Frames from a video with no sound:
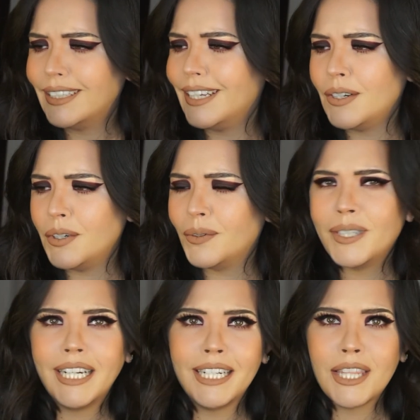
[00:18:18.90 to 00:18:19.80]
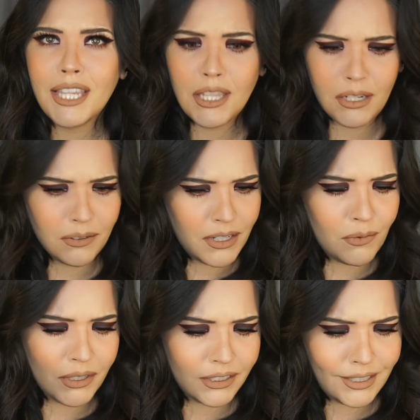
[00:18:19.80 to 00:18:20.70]
I don't know. I didn't think that it
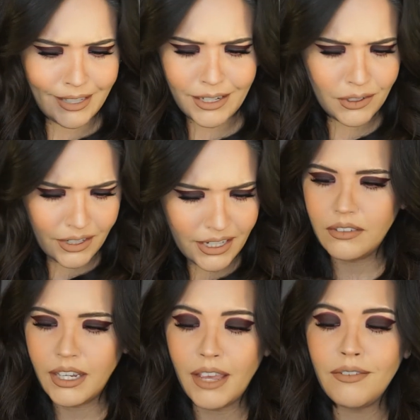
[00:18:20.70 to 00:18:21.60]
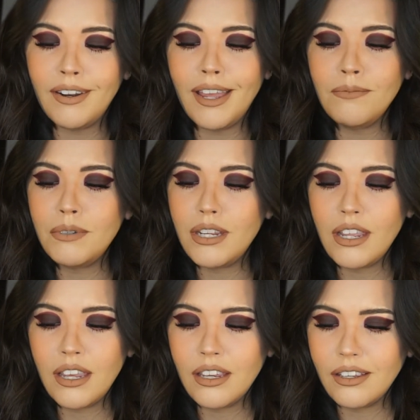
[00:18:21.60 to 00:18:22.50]
was that great. I have an
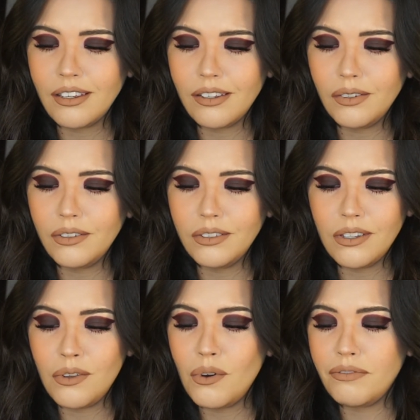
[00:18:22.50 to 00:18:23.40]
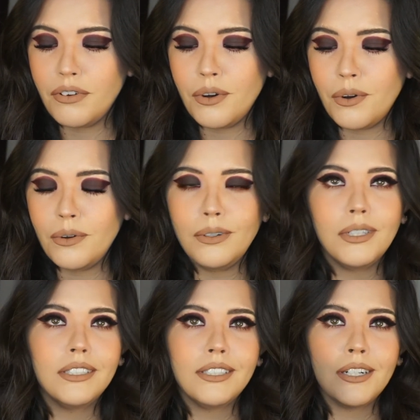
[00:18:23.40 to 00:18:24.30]
empty
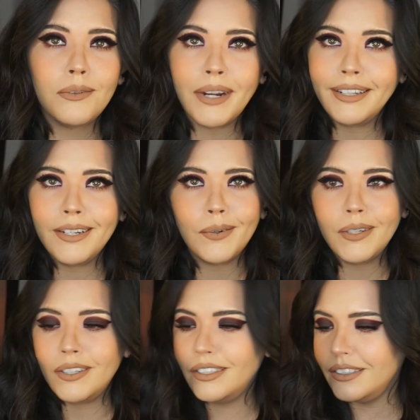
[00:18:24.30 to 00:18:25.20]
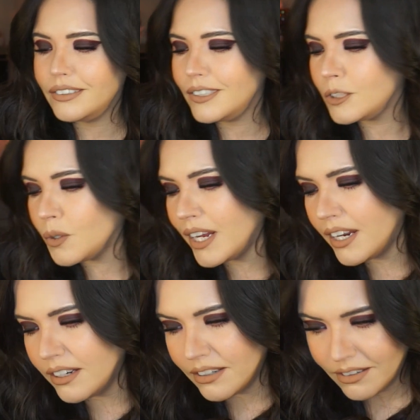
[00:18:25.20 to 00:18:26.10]
UFO Sunday Riley oil. It's
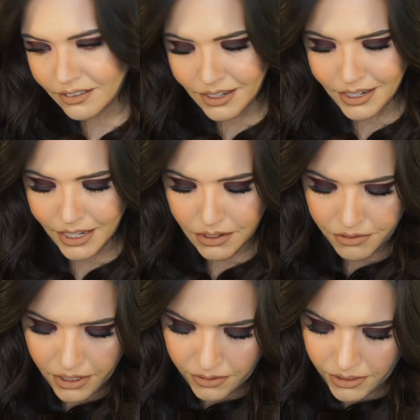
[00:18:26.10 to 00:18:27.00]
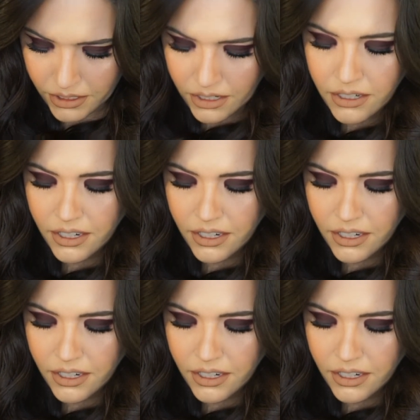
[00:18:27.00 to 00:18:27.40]
great. I'm gonna get it forever.